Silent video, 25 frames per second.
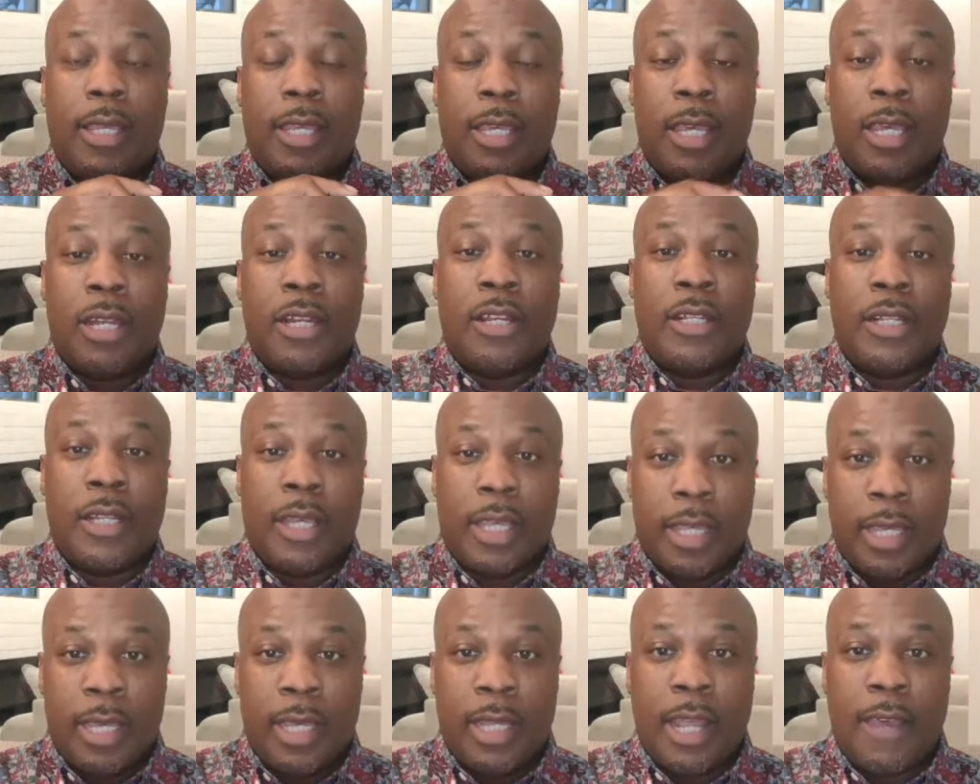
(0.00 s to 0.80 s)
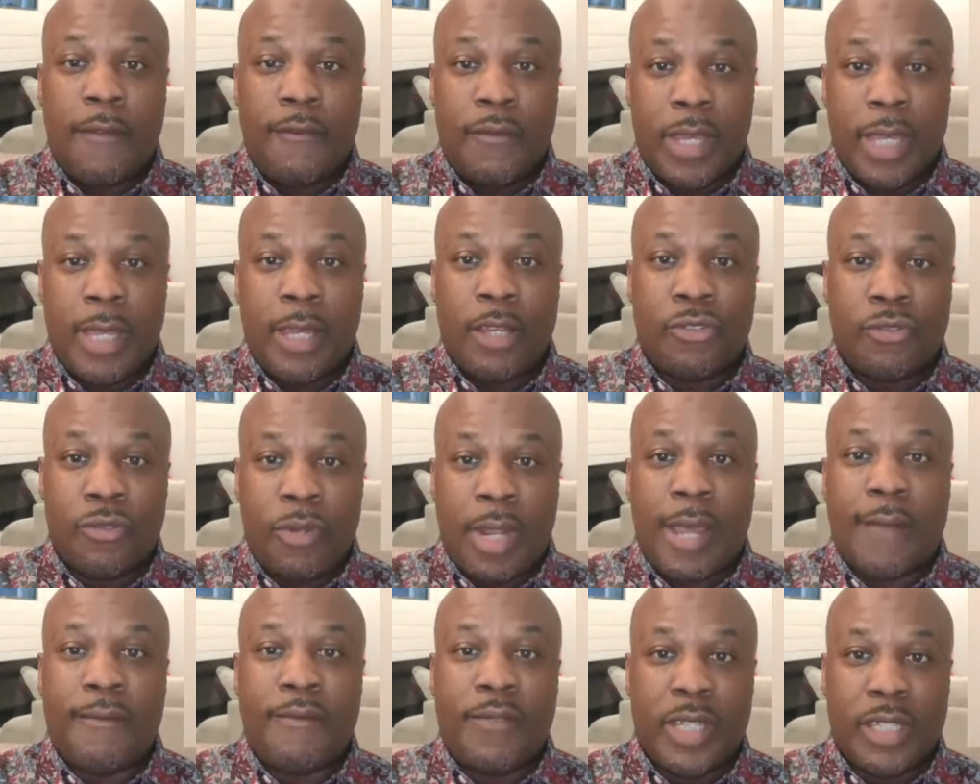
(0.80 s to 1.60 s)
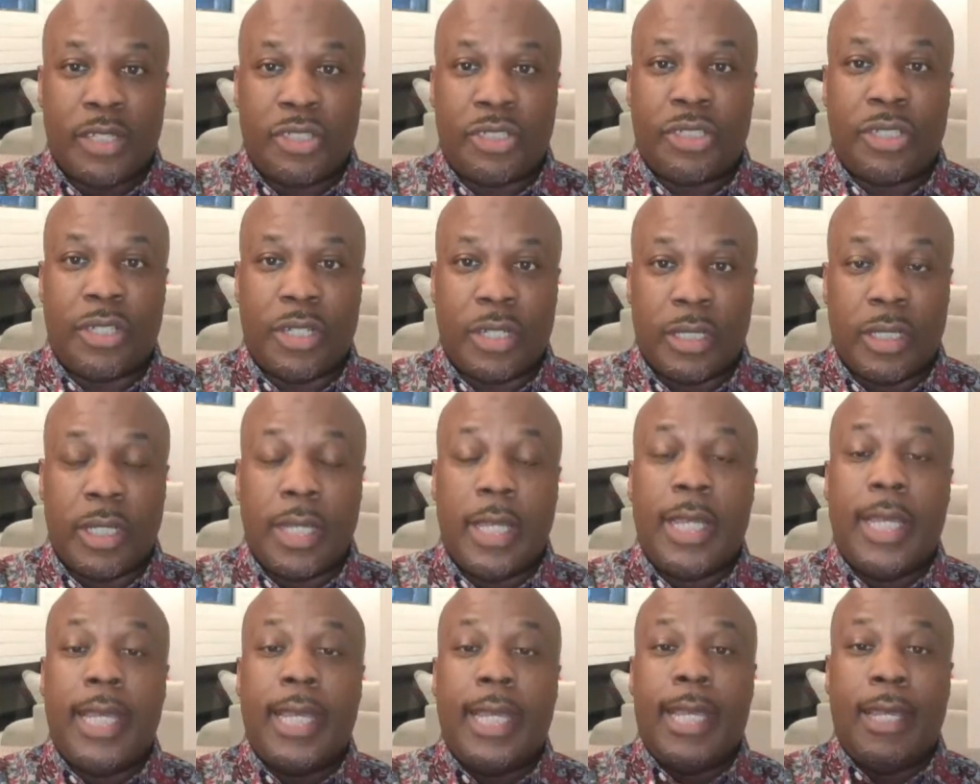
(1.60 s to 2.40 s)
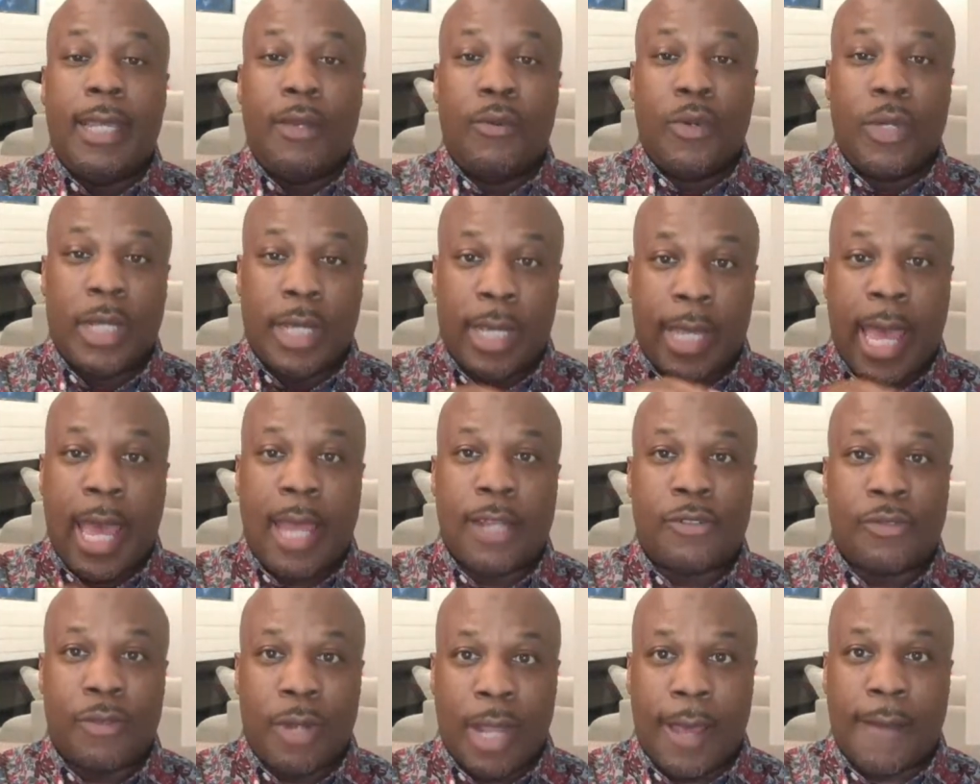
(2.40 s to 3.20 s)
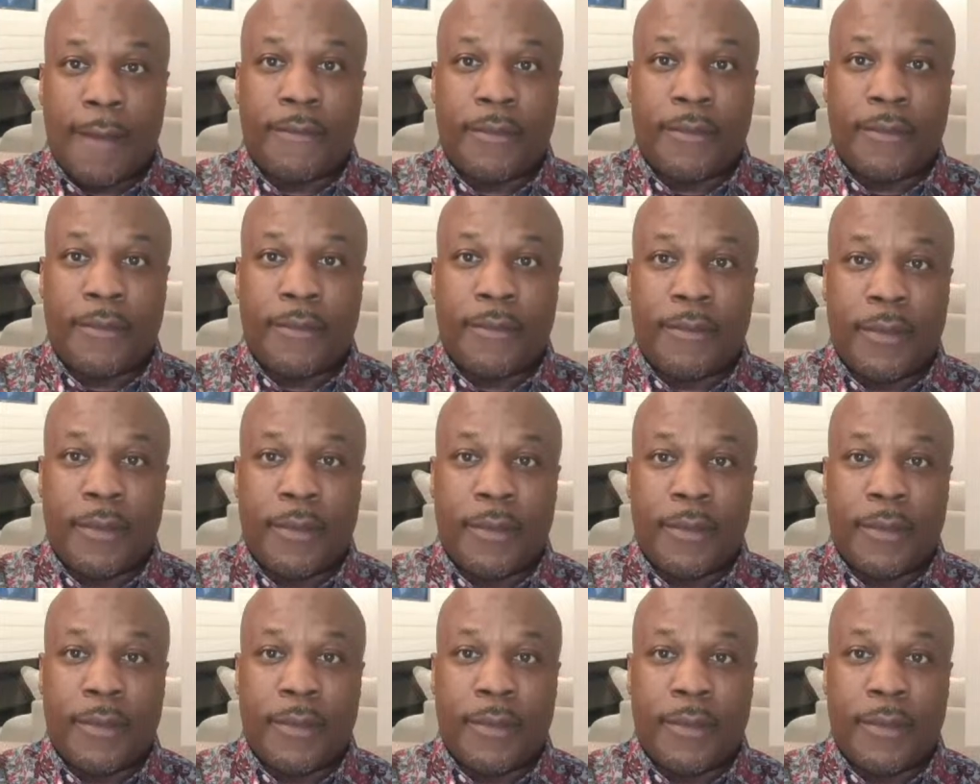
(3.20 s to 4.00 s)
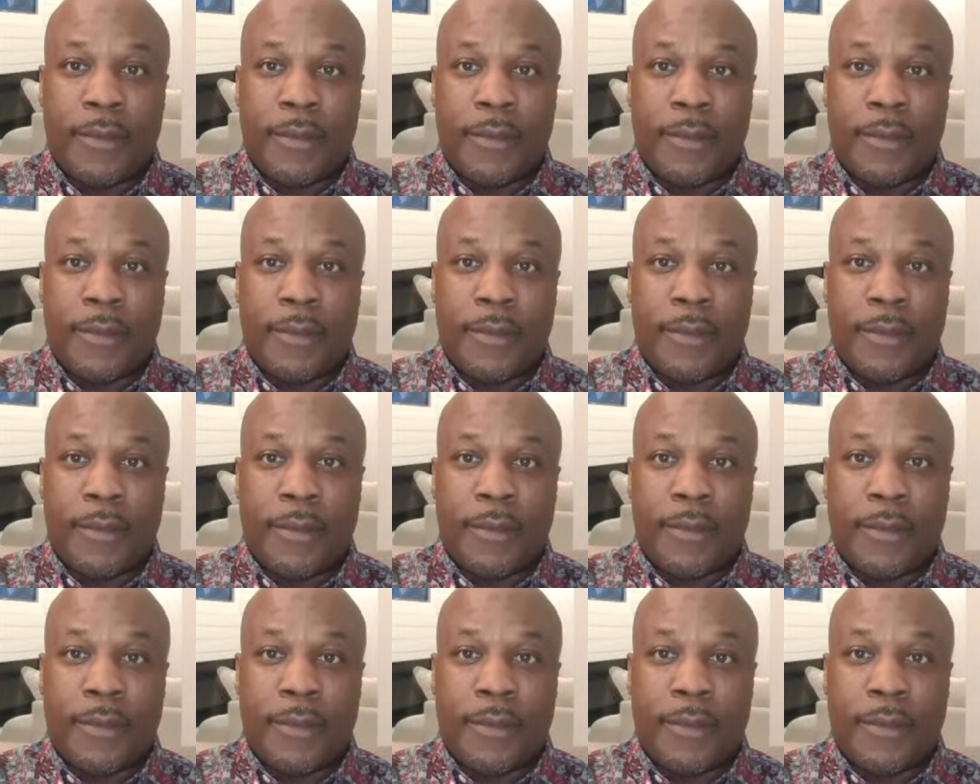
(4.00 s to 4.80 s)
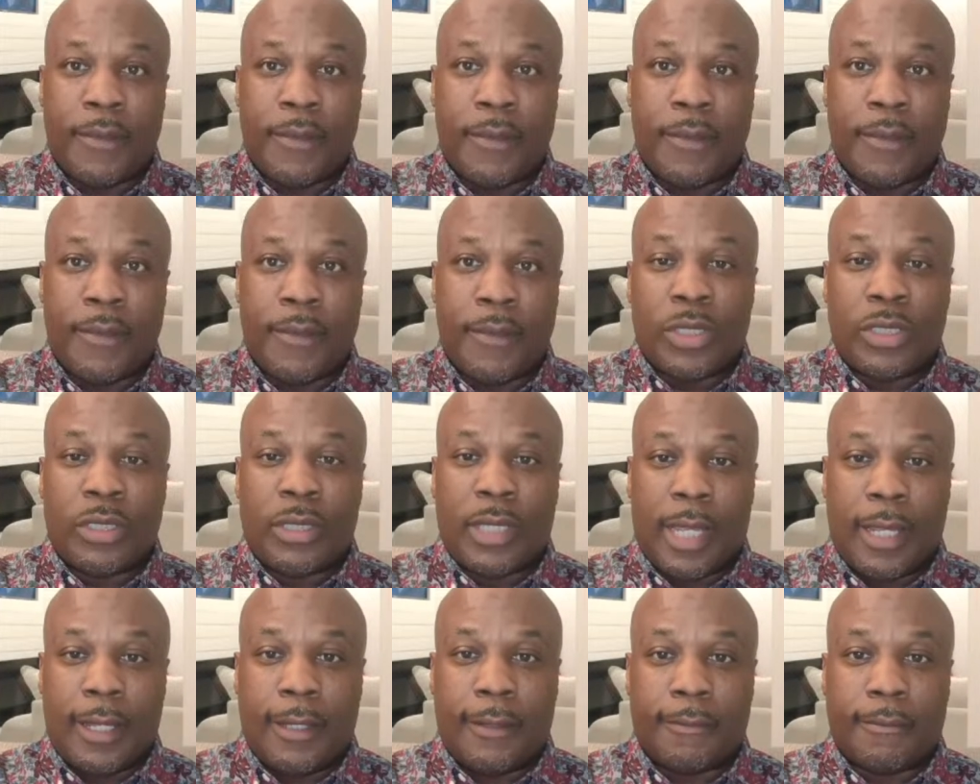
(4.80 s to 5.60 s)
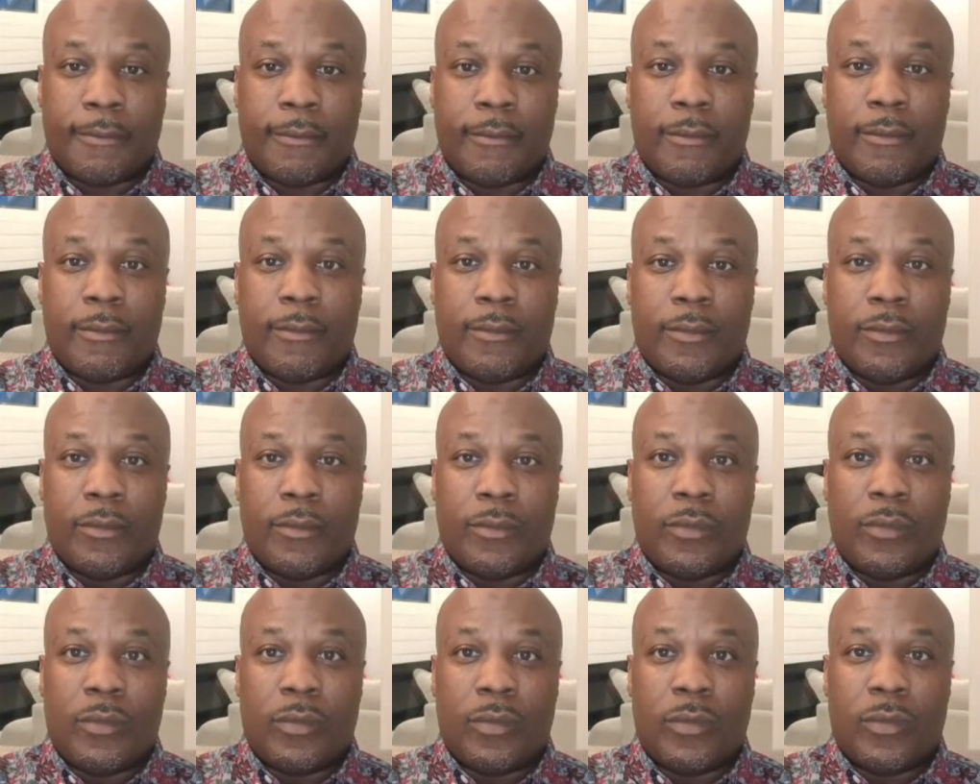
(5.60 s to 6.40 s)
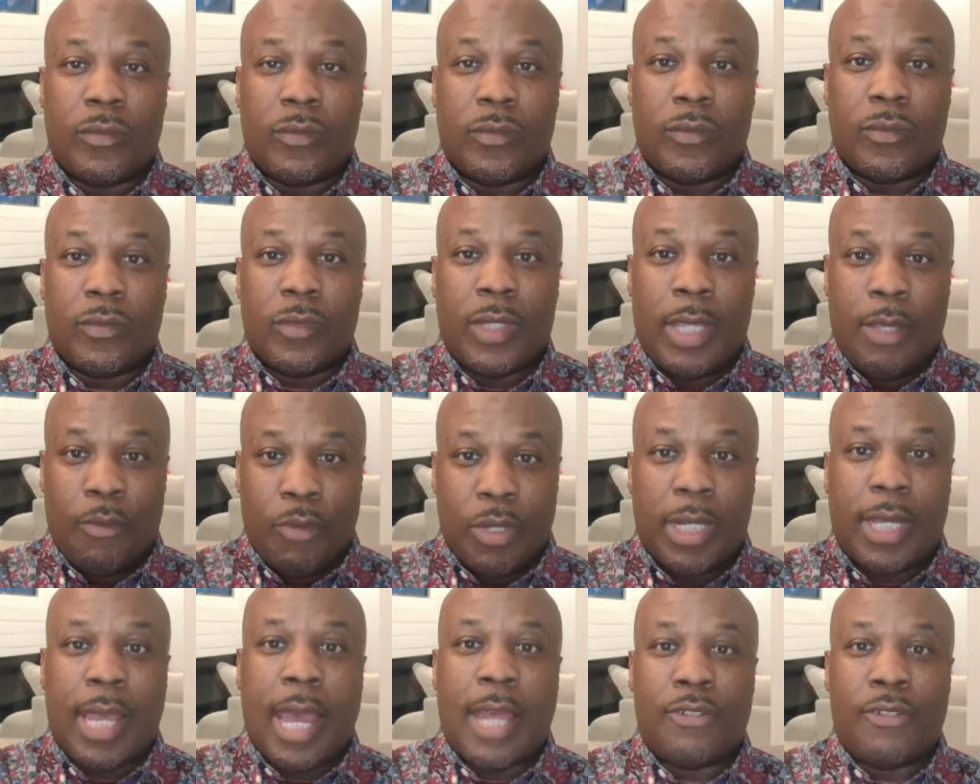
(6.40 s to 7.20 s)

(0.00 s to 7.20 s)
And if he had entered the NFL draft this year, he would have got drafted from Arizona State.